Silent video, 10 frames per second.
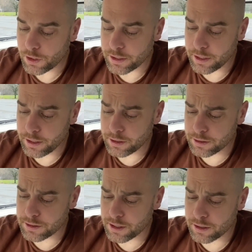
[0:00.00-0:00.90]

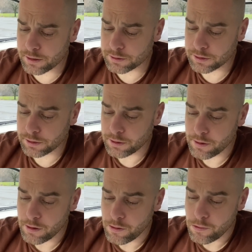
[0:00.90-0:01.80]
And,
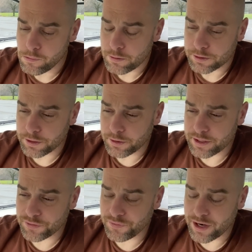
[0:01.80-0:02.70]
you know,
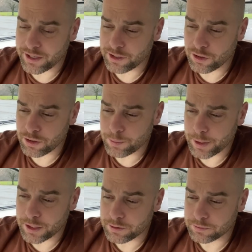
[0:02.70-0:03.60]
that's fine and all,
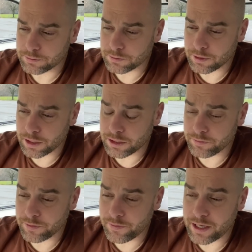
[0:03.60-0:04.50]
but I live
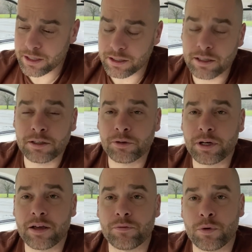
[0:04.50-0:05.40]
in a van and I don't
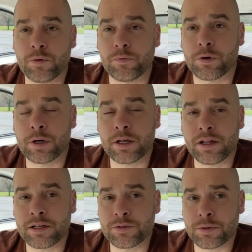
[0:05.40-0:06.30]
have room for any of
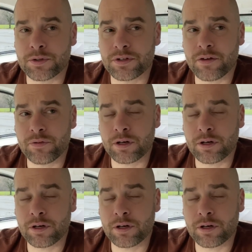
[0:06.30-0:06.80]
that sort of stuff.